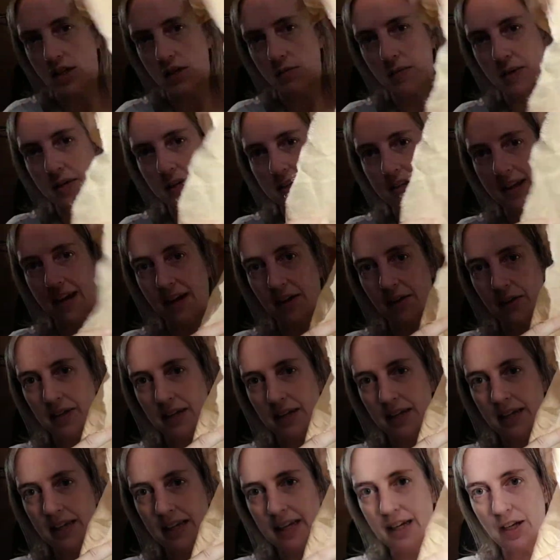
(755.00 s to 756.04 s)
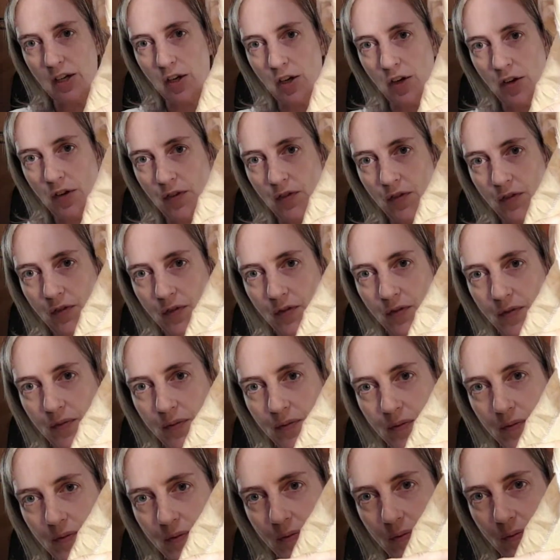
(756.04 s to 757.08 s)
to be down here.
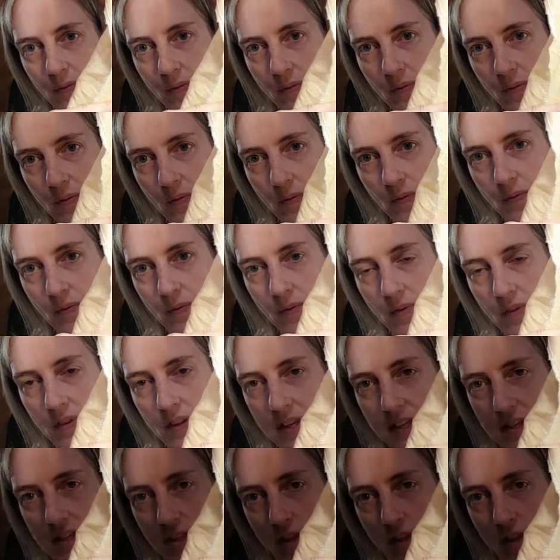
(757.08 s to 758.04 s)
This